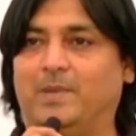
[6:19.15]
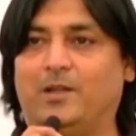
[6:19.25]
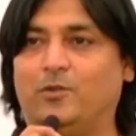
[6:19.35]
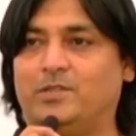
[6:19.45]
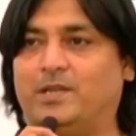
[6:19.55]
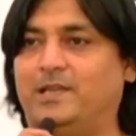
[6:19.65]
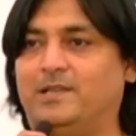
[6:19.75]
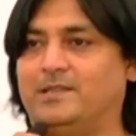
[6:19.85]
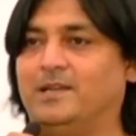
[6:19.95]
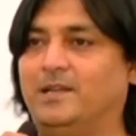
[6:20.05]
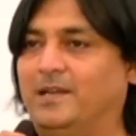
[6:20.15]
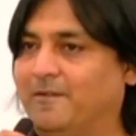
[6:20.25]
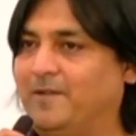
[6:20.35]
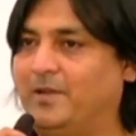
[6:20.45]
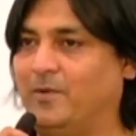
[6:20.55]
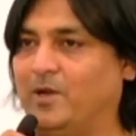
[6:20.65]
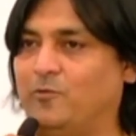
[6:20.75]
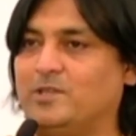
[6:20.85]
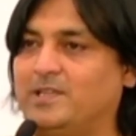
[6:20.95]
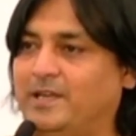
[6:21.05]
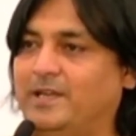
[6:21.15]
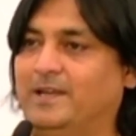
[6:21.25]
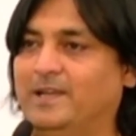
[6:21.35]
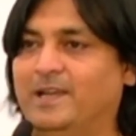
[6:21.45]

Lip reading: Bangalore city is a lovely, wonderful city,